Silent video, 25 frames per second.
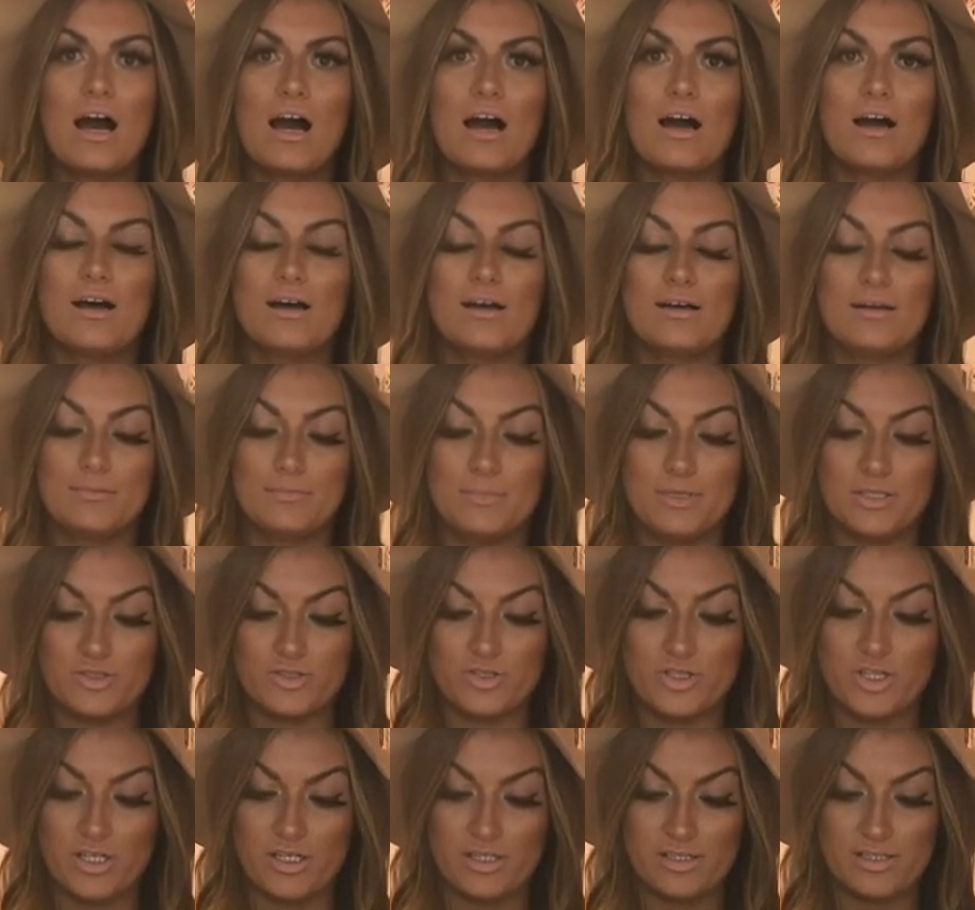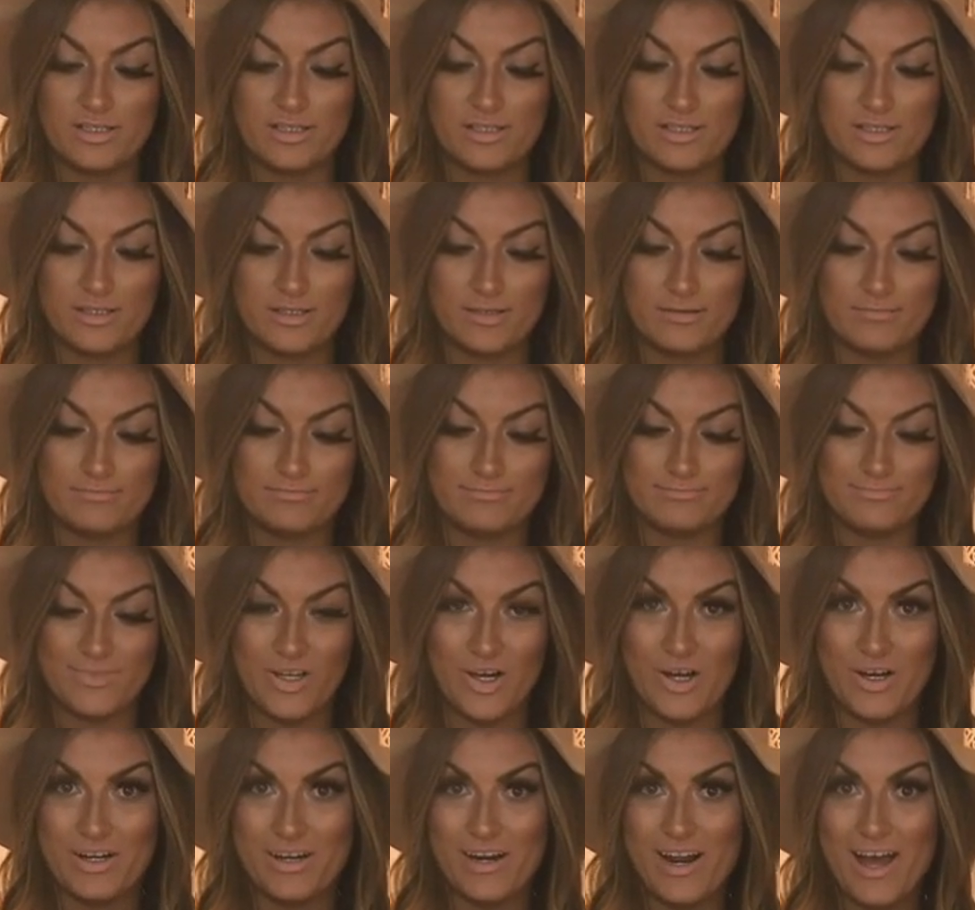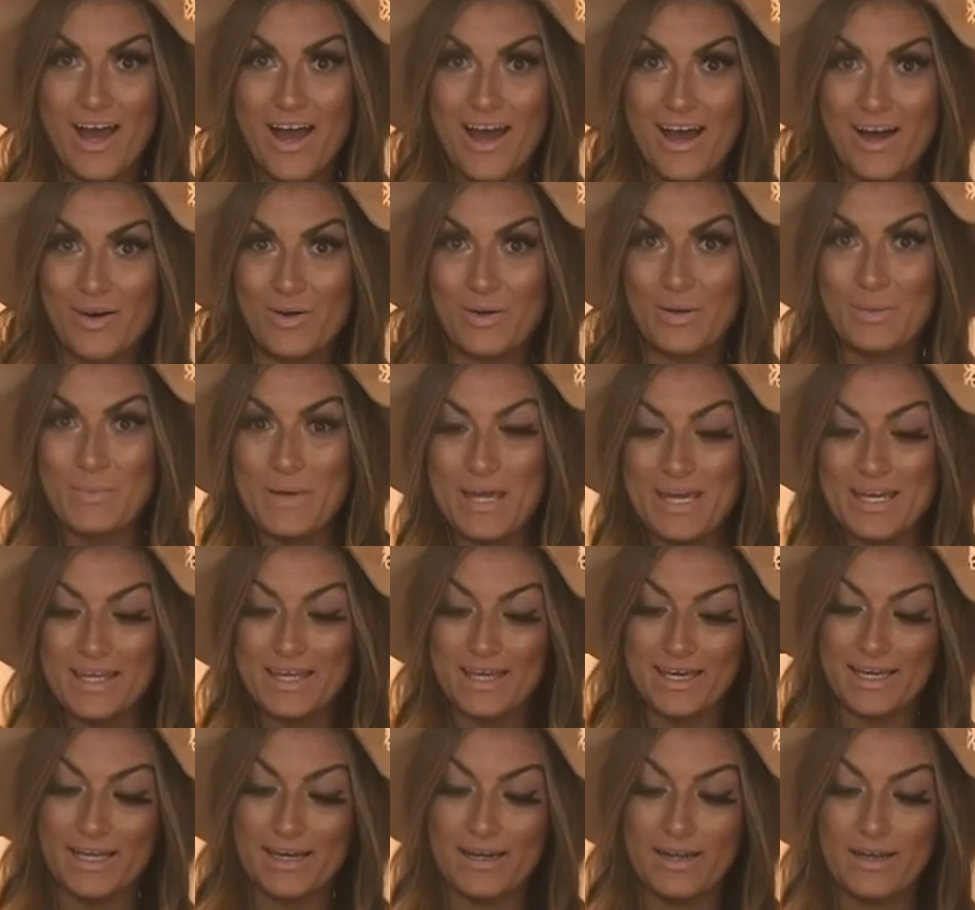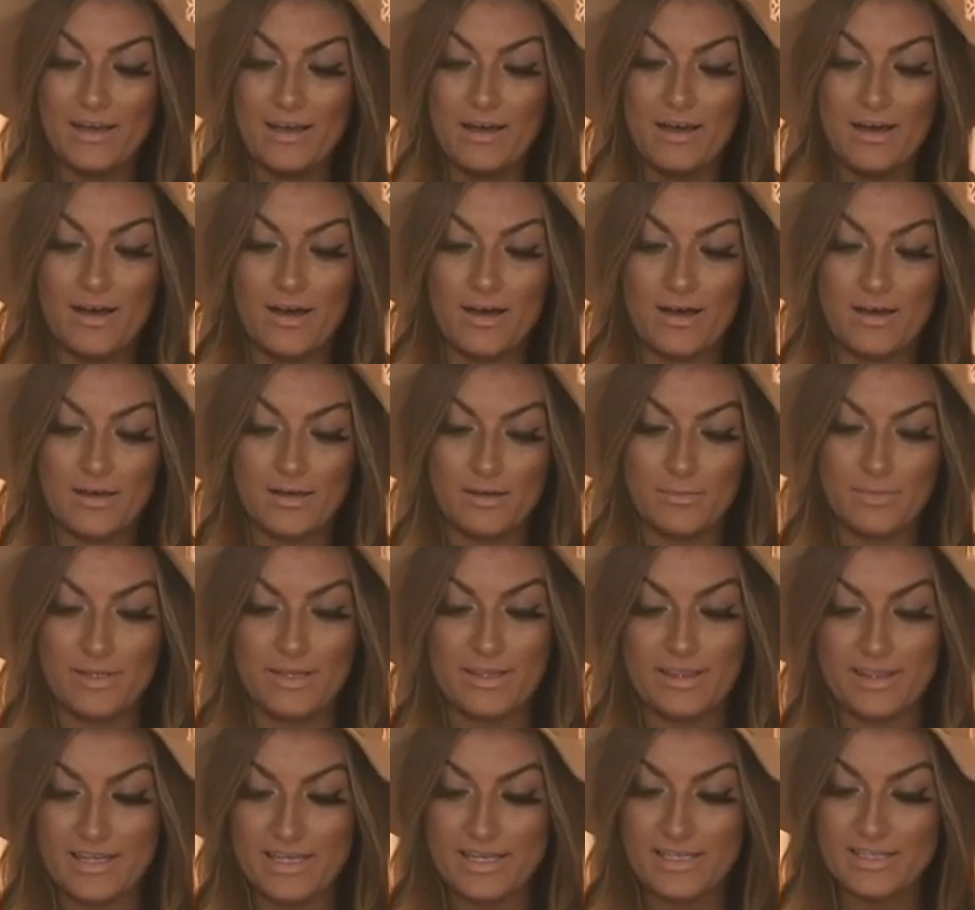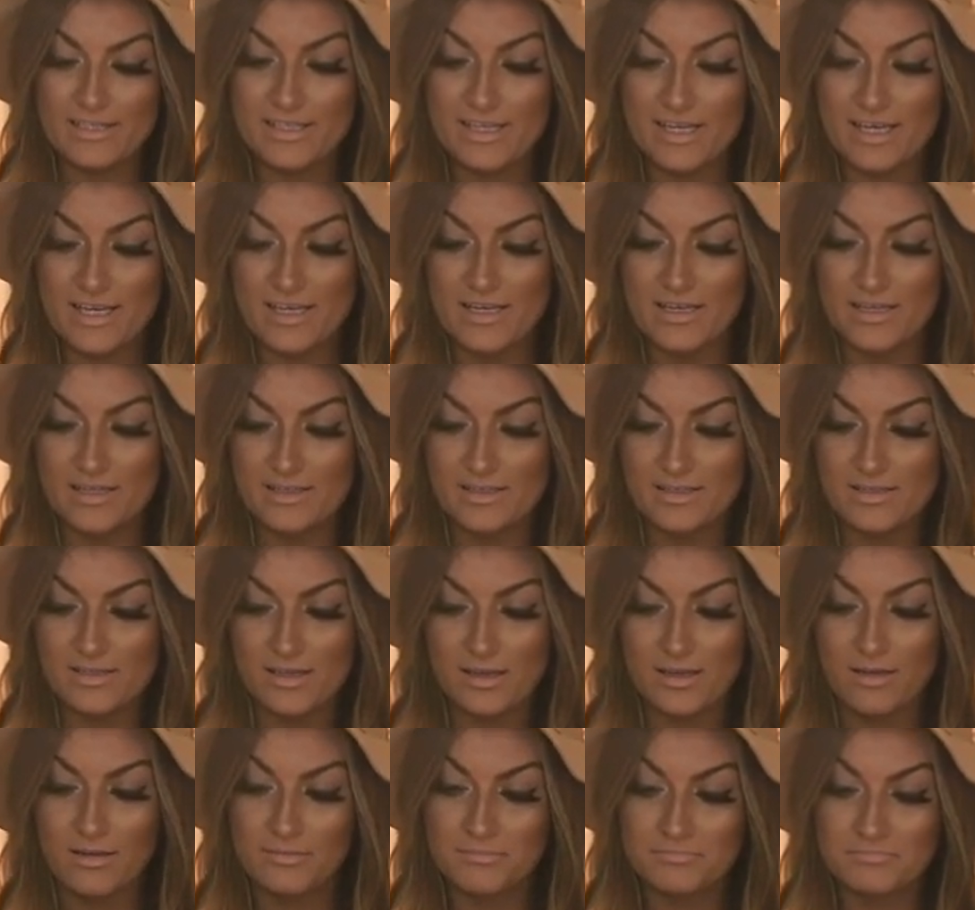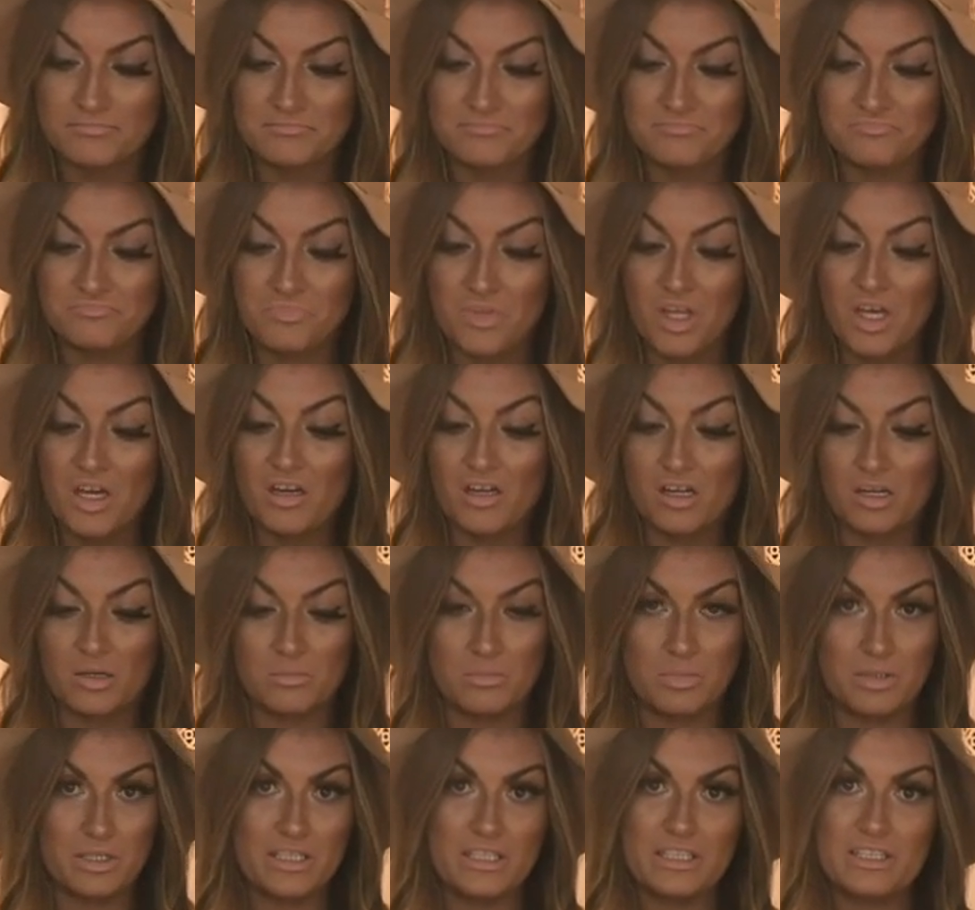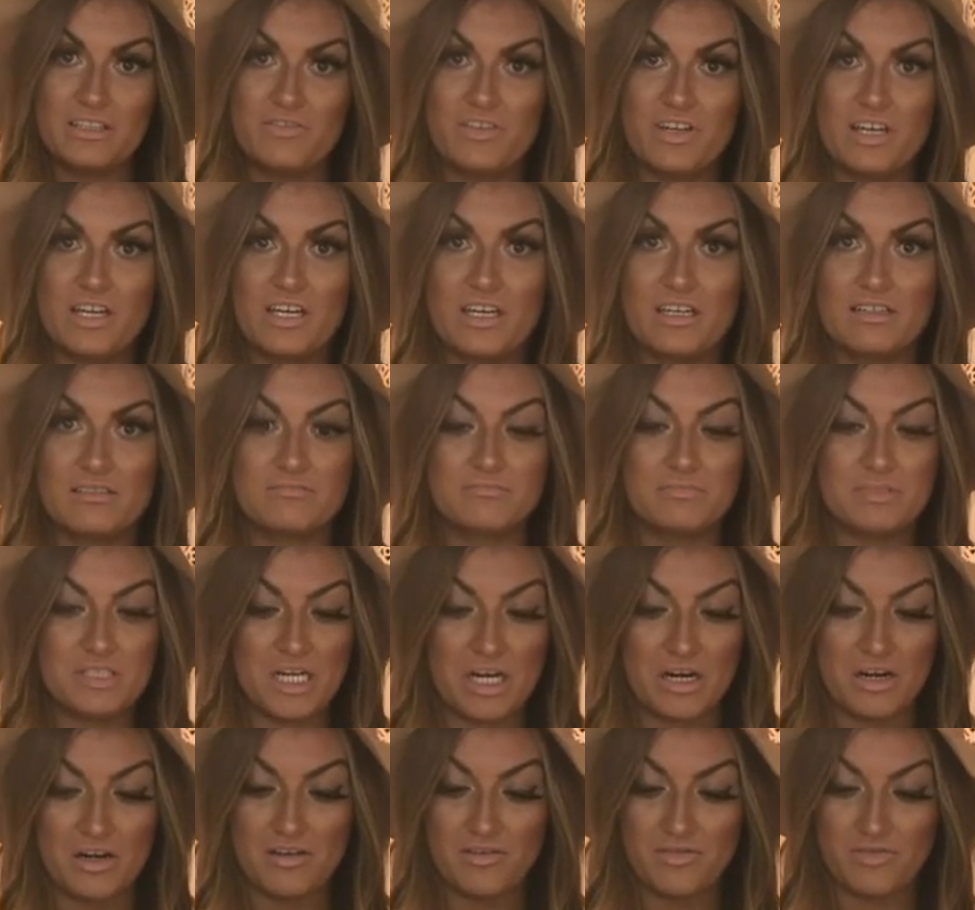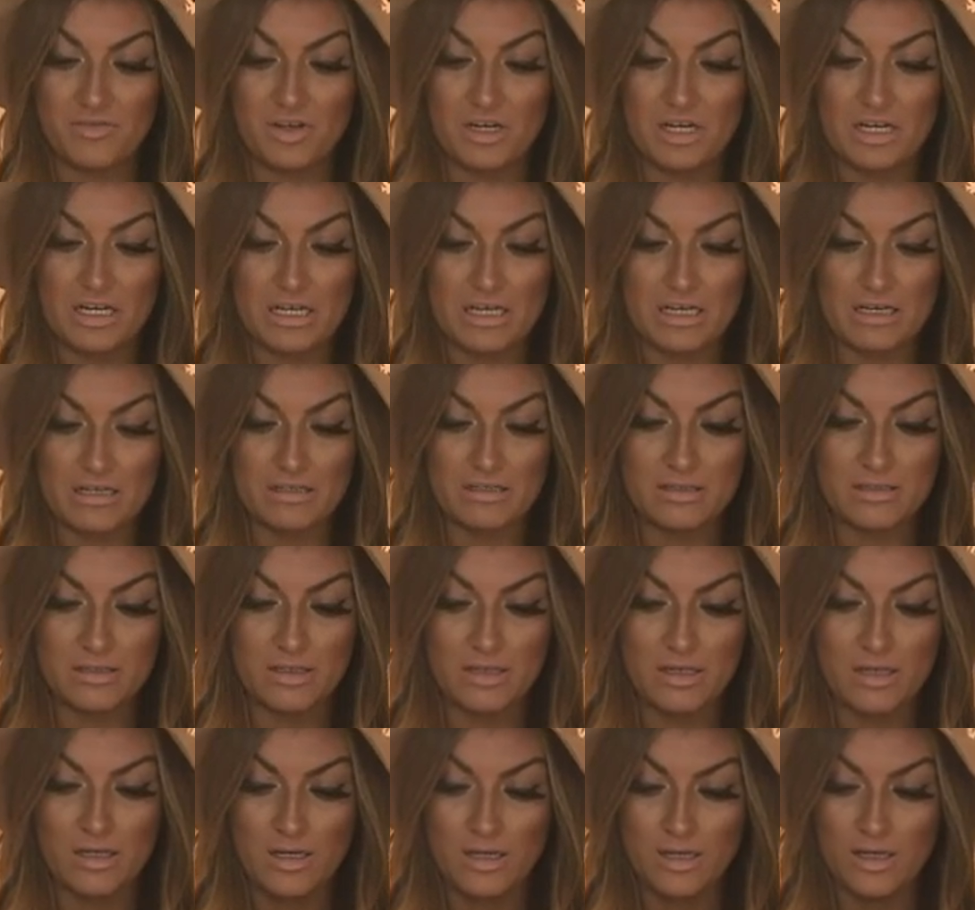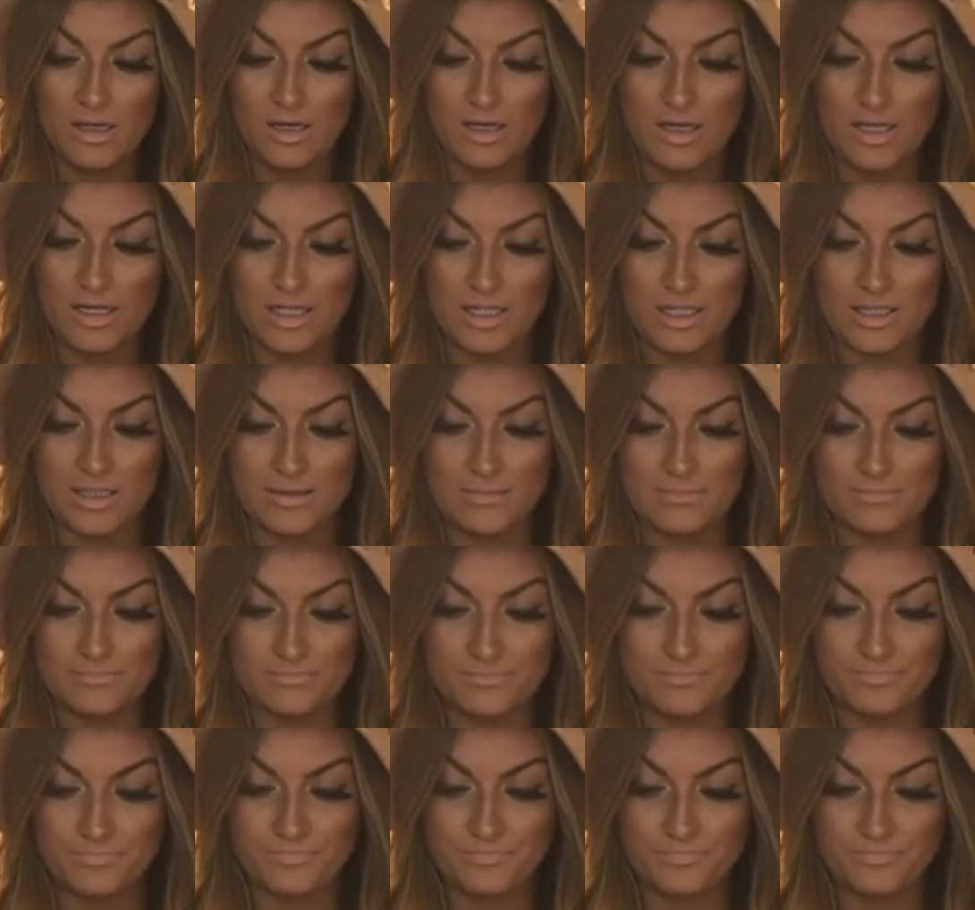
Um, just on how to make it. Um, this is completely vegan, dairy-free, um,